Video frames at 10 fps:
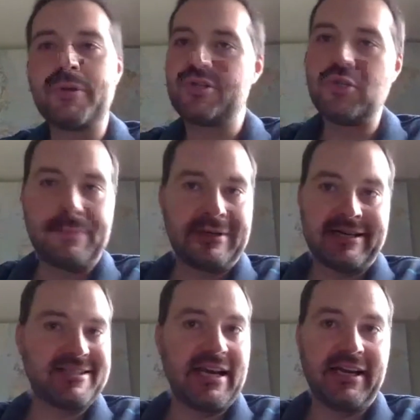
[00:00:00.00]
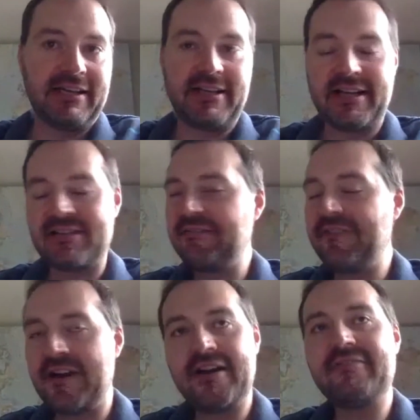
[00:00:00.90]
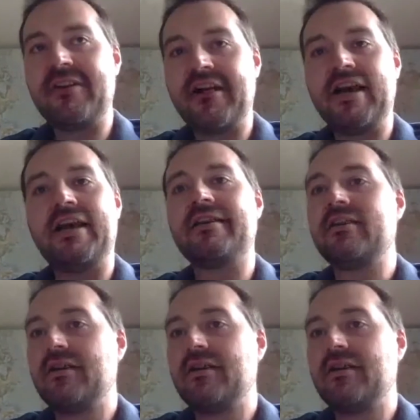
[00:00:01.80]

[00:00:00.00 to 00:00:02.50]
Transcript: super exciting. Like, it's a very, very